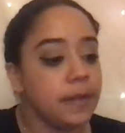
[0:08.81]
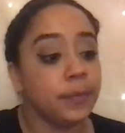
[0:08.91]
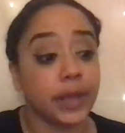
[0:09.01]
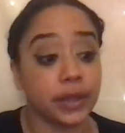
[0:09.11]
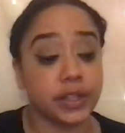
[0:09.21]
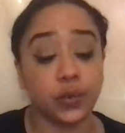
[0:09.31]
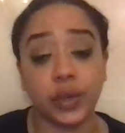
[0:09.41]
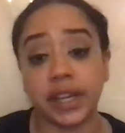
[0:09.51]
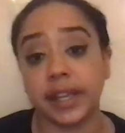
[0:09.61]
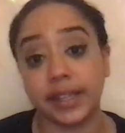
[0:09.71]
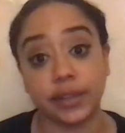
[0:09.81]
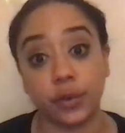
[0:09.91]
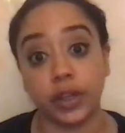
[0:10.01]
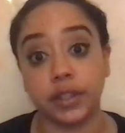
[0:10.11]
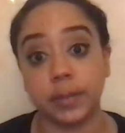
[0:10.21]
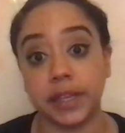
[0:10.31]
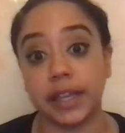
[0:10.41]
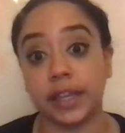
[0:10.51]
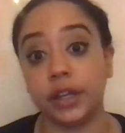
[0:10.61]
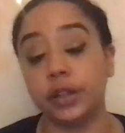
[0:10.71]
Now, this reading is going to be
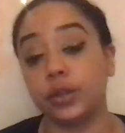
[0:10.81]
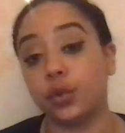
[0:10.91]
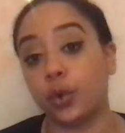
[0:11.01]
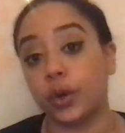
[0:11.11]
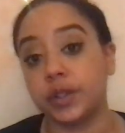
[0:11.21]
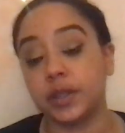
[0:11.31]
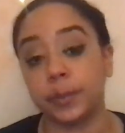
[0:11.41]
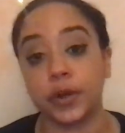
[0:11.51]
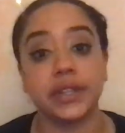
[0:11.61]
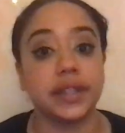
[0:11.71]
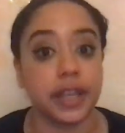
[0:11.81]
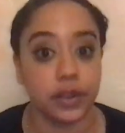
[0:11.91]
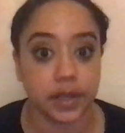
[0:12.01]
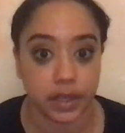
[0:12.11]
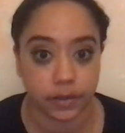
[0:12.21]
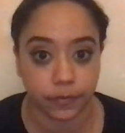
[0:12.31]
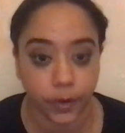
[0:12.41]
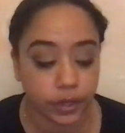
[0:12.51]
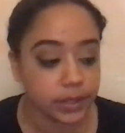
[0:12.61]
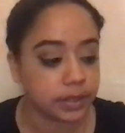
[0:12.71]
geared towards the person that you think of
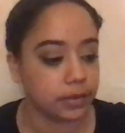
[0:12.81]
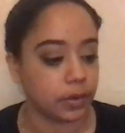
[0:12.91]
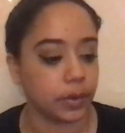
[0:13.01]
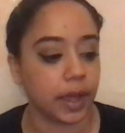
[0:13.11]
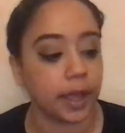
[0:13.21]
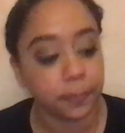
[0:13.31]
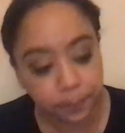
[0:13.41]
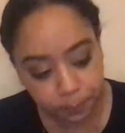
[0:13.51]
first, okay?